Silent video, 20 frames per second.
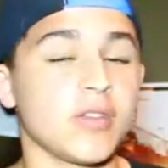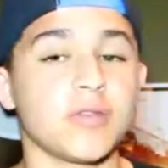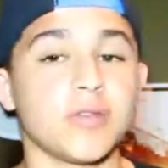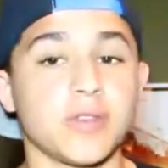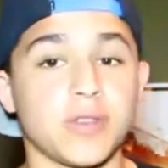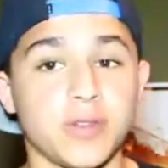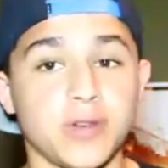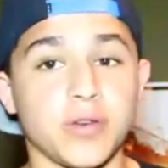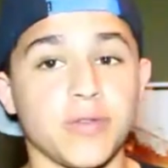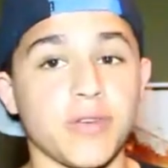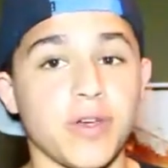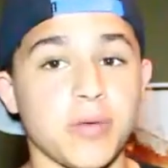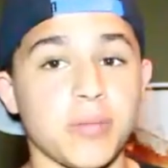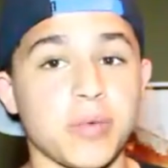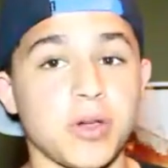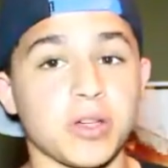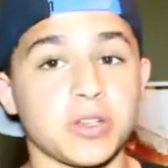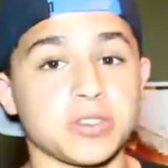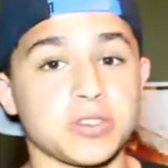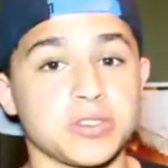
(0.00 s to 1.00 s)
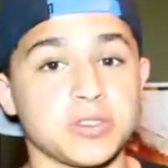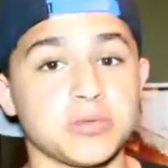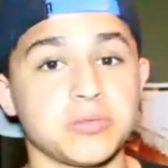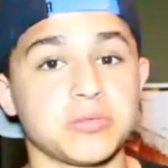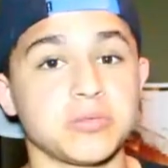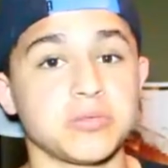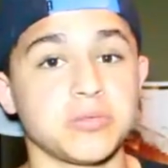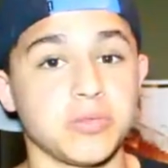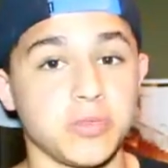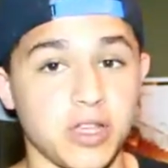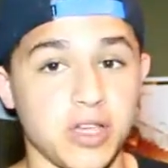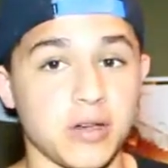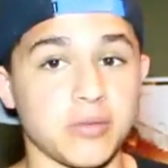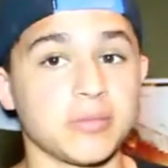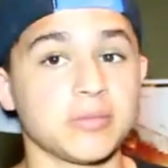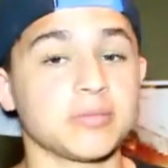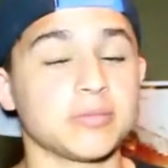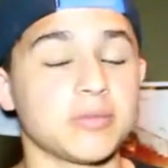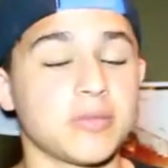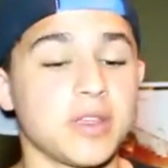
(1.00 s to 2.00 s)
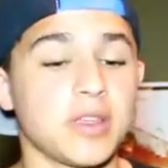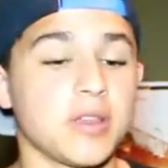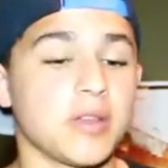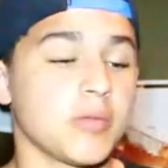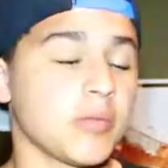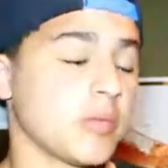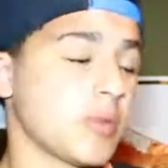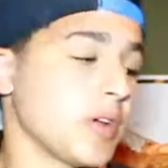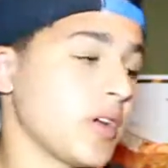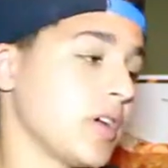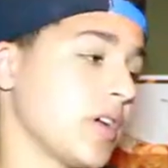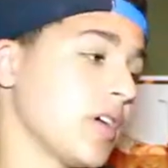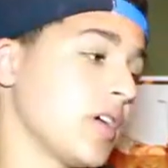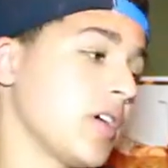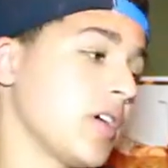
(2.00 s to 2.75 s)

for 35 bucks. Yeah. But